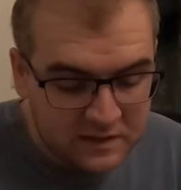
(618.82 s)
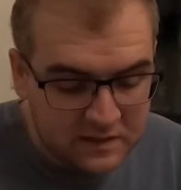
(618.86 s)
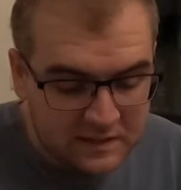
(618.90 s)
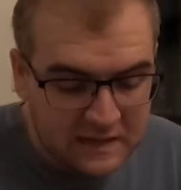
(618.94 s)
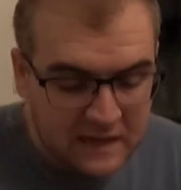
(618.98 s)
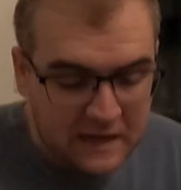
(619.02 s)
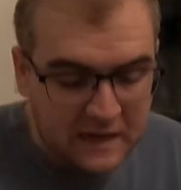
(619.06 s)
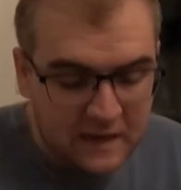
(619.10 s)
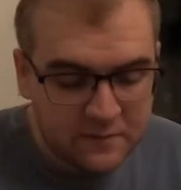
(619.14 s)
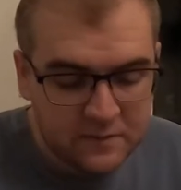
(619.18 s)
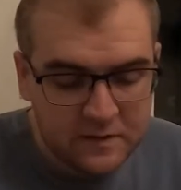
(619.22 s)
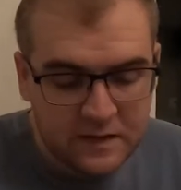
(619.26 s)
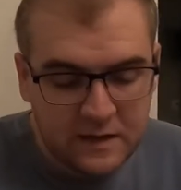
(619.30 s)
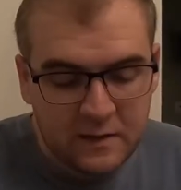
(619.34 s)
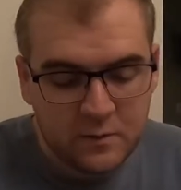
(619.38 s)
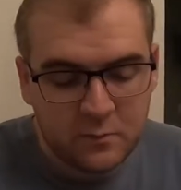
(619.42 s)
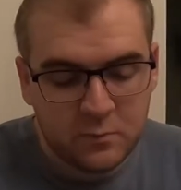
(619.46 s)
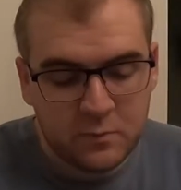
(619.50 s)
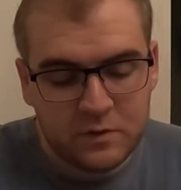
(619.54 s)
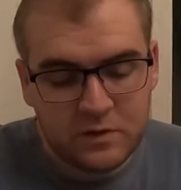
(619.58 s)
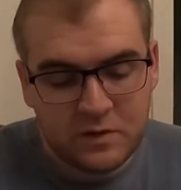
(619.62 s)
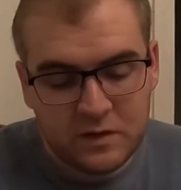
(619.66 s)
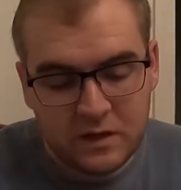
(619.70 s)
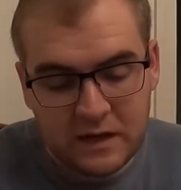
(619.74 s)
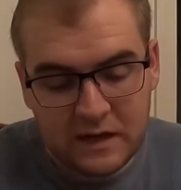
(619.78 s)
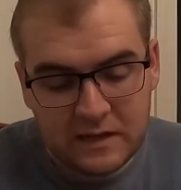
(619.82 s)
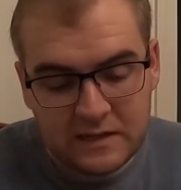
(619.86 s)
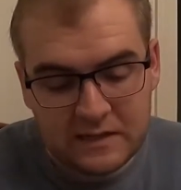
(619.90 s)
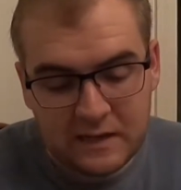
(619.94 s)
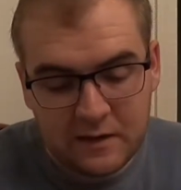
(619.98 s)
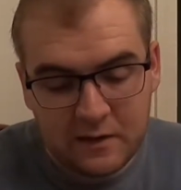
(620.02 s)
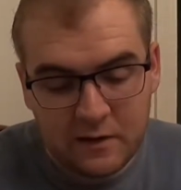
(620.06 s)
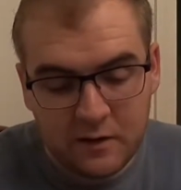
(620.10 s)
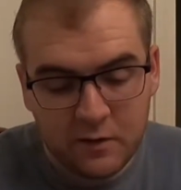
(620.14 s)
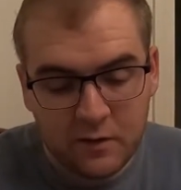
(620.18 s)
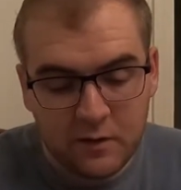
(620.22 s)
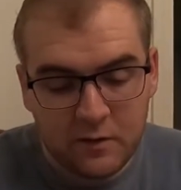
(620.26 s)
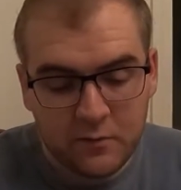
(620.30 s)
to dive down, which I doubt
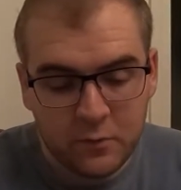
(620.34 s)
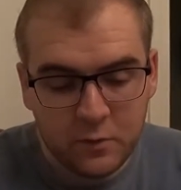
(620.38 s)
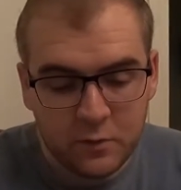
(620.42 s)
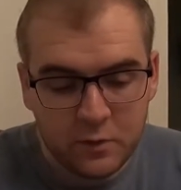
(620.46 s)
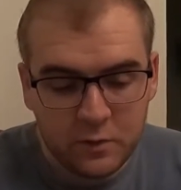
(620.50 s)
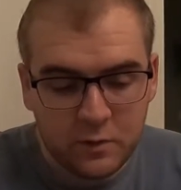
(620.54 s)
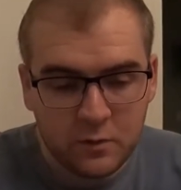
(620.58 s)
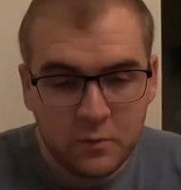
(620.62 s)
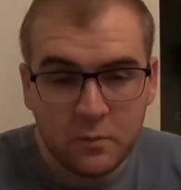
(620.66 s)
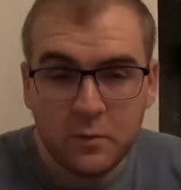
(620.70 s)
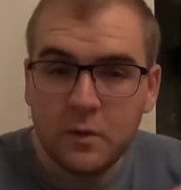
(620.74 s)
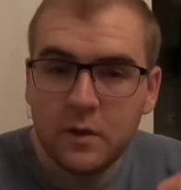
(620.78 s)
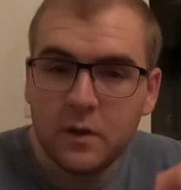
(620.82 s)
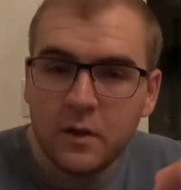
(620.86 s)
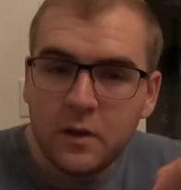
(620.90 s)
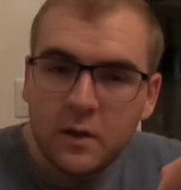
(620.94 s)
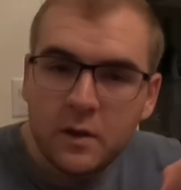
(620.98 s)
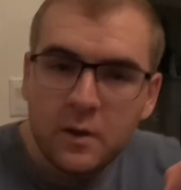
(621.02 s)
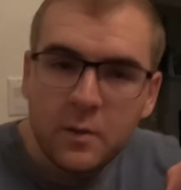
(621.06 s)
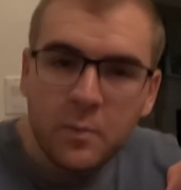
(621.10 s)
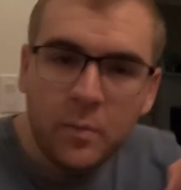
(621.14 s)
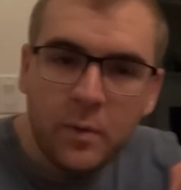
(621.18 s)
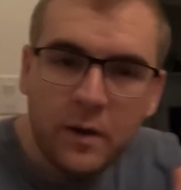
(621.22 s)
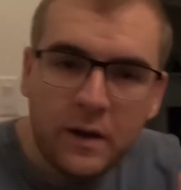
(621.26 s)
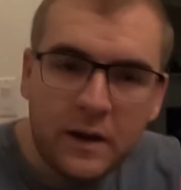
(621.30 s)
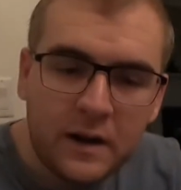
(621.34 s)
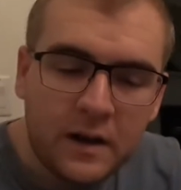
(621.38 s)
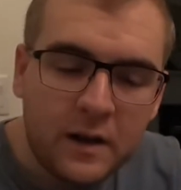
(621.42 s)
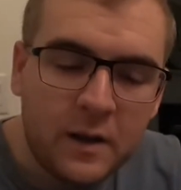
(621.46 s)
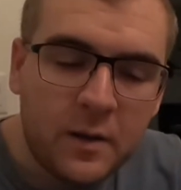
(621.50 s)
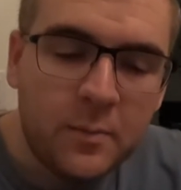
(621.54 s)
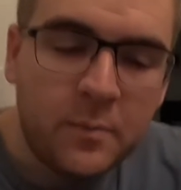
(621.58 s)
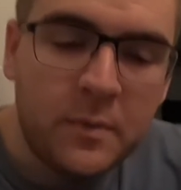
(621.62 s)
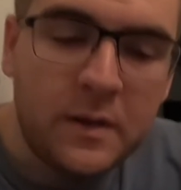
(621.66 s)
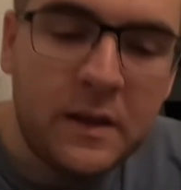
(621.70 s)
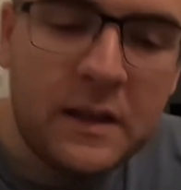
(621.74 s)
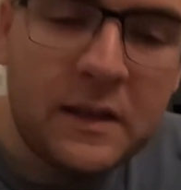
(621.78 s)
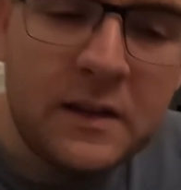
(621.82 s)
I'll ever do.
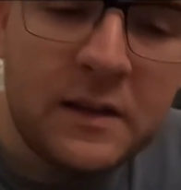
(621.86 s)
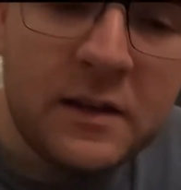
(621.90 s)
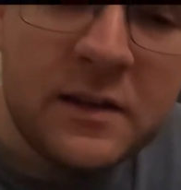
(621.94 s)
But it